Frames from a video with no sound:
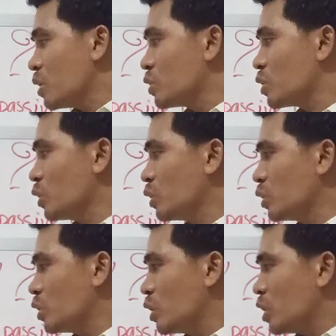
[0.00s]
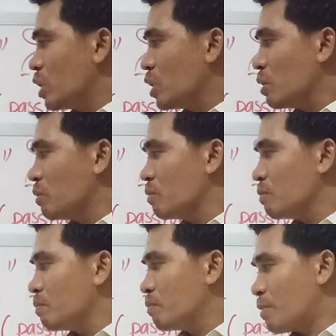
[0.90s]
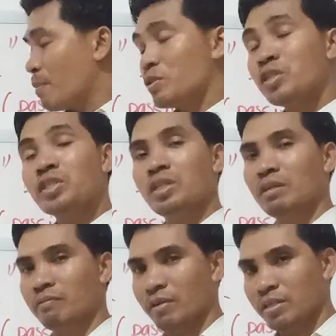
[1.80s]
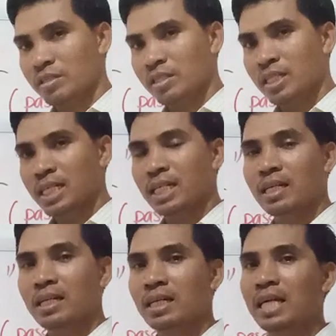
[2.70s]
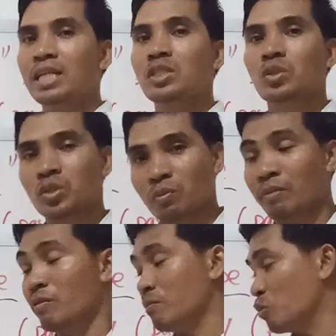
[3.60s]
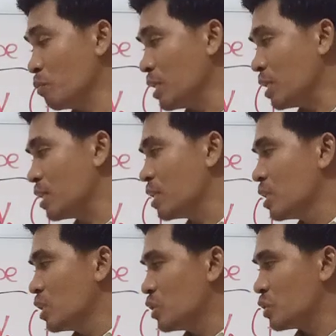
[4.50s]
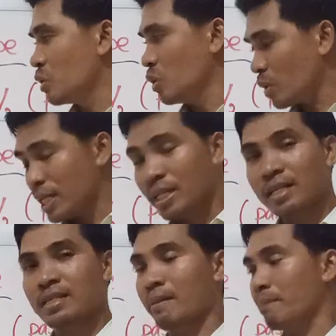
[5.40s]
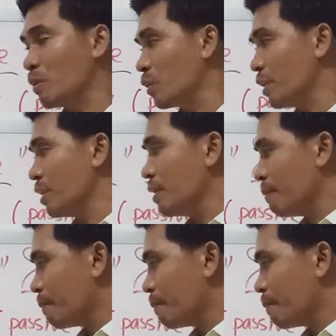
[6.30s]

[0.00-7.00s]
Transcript: So prepositional phrase can use with verb to be. So look at the example here.